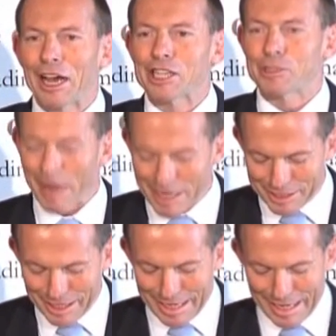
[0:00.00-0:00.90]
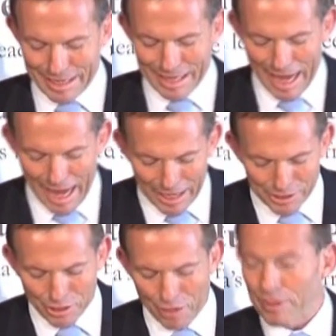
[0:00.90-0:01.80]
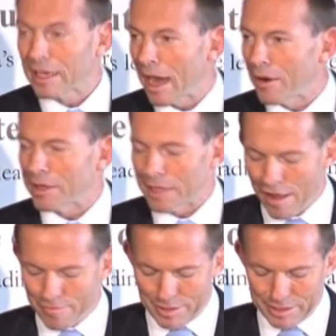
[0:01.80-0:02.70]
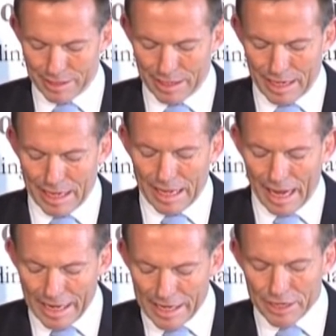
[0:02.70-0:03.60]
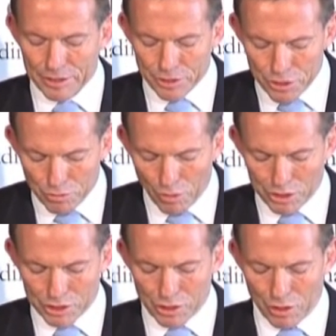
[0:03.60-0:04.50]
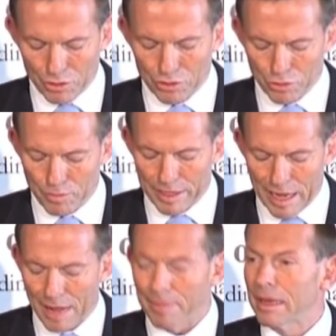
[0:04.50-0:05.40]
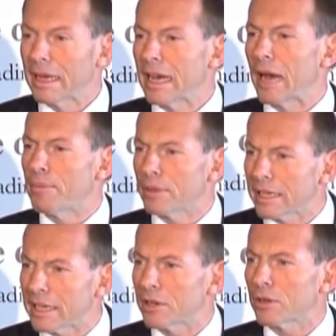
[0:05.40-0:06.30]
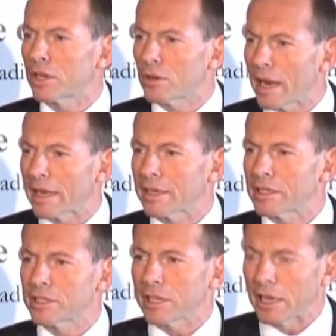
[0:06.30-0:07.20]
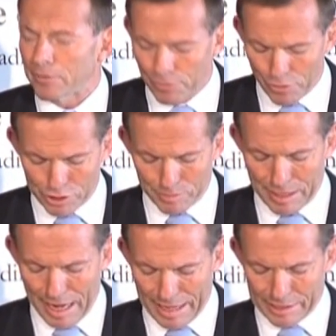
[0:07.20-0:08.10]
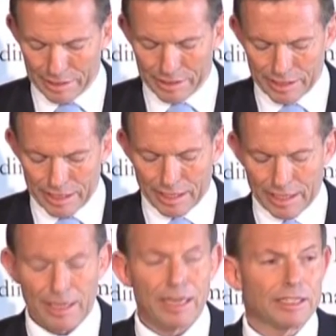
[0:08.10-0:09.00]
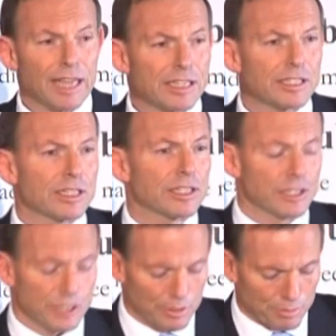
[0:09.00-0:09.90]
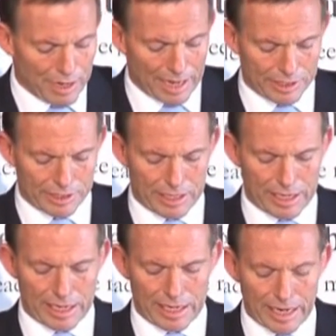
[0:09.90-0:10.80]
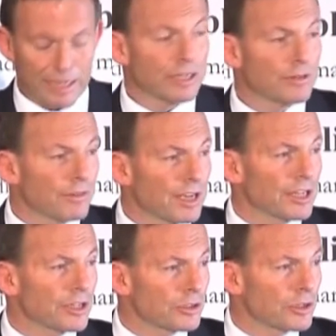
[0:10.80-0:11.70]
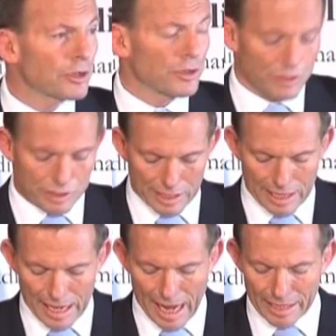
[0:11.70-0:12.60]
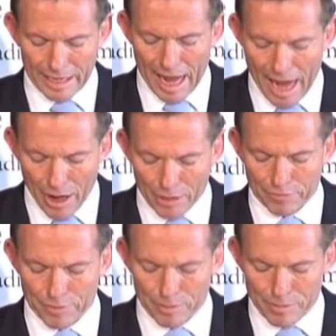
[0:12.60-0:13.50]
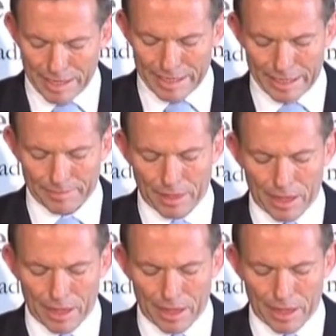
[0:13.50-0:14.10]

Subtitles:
Especially in the hands of the current government, any new watchdog could become a political correctness enforcement agency destined to suppress inconvenient truths and to hound from the media